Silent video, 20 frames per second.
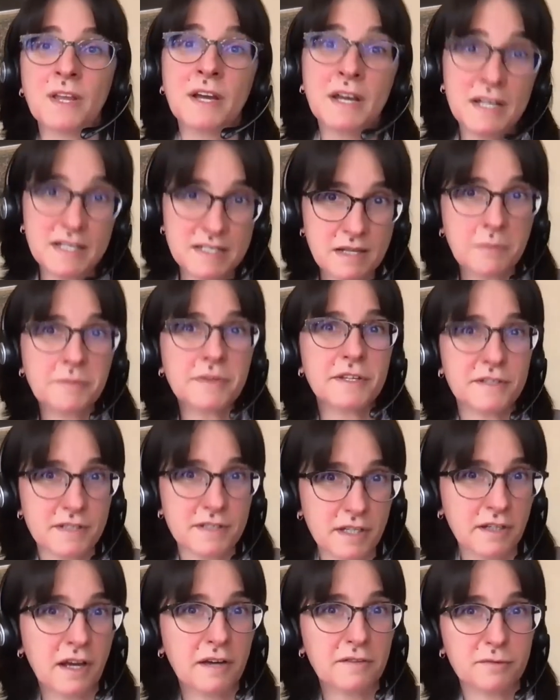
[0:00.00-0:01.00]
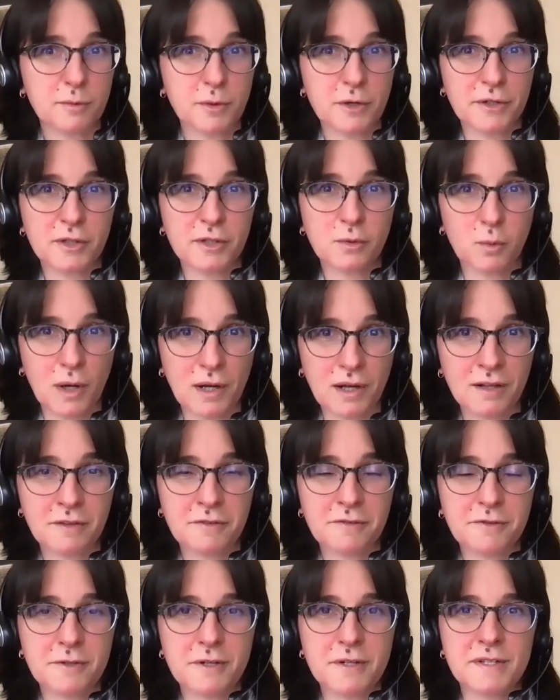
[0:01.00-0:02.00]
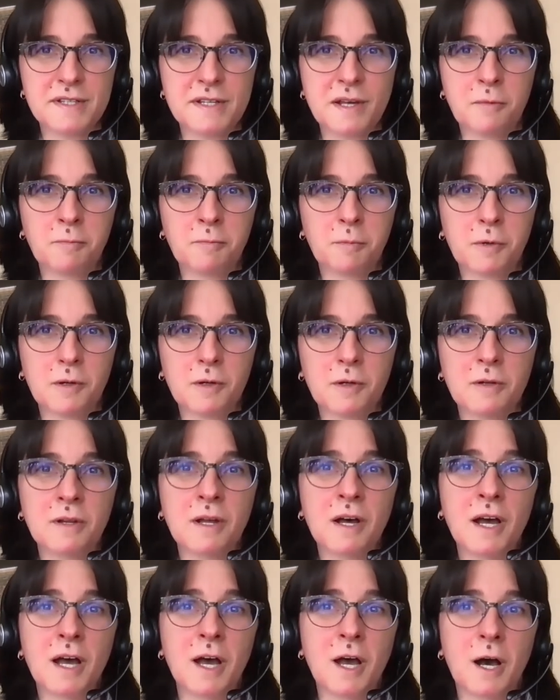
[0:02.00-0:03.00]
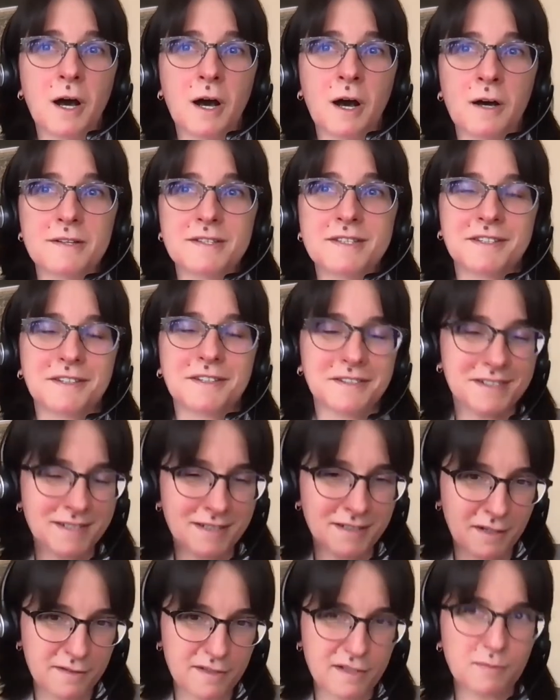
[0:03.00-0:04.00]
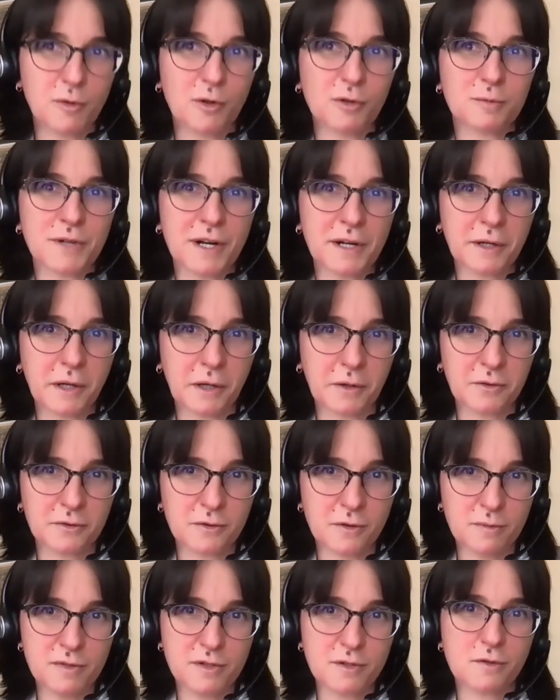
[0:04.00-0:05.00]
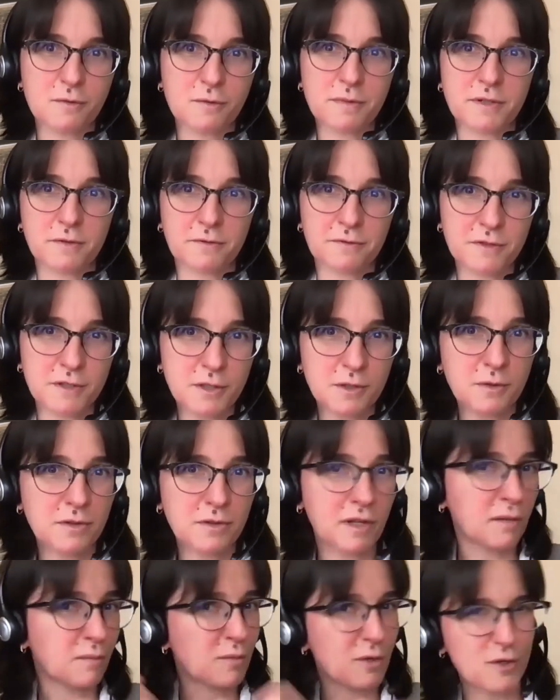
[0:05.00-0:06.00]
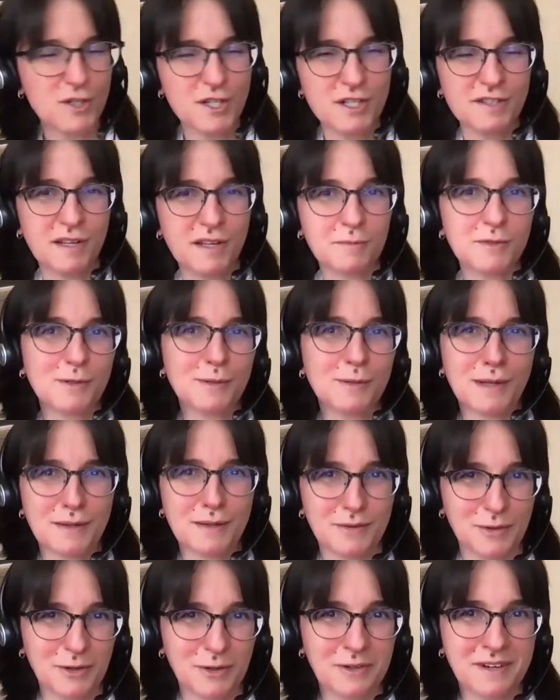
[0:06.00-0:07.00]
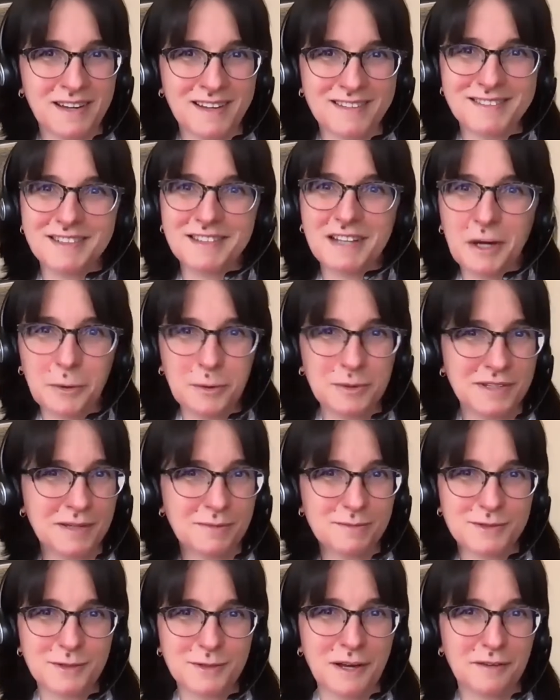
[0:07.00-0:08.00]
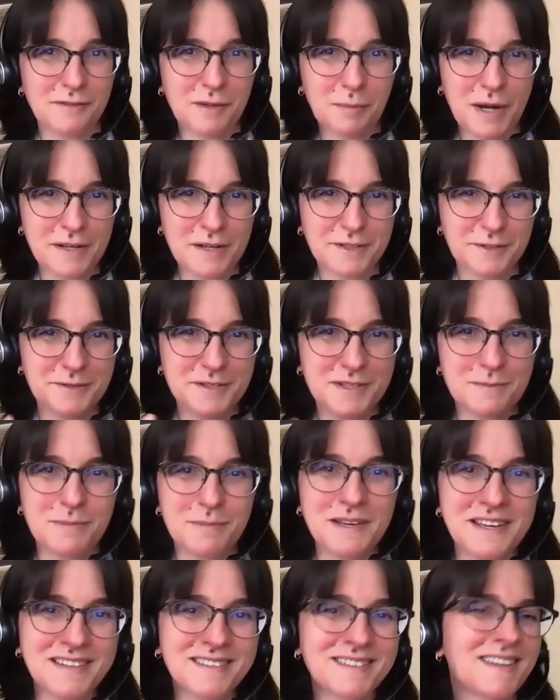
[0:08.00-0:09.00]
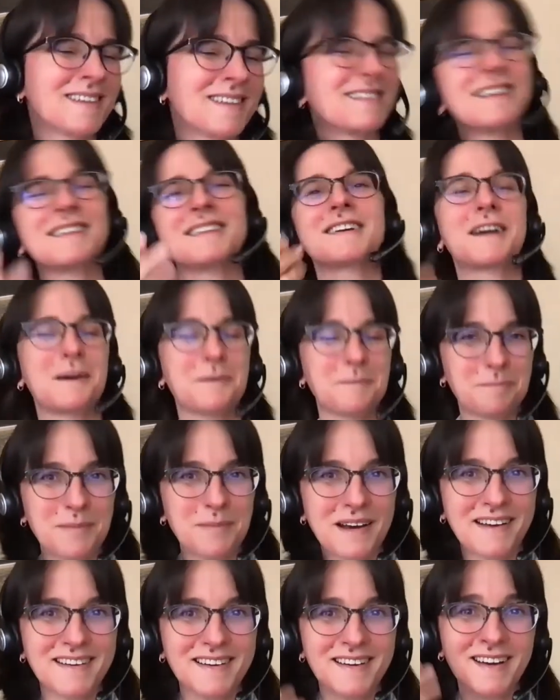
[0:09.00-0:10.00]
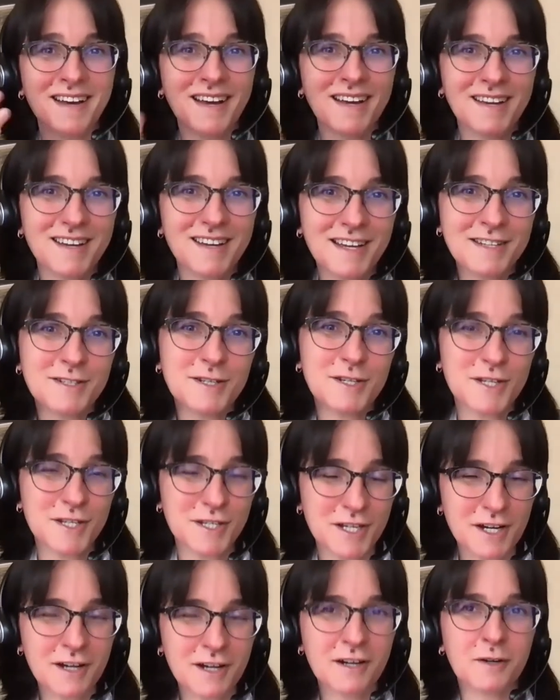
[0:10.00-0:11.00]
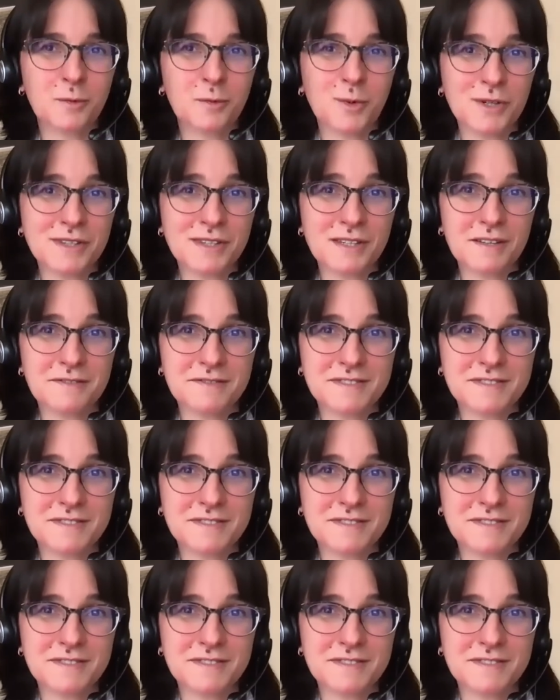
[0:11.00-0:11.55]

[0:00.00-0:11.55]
Some things that have worked well, for example, starting in small breakout rooms, groups of 2, then merging them together and allowing them to have a micro debate and then come back and share what they've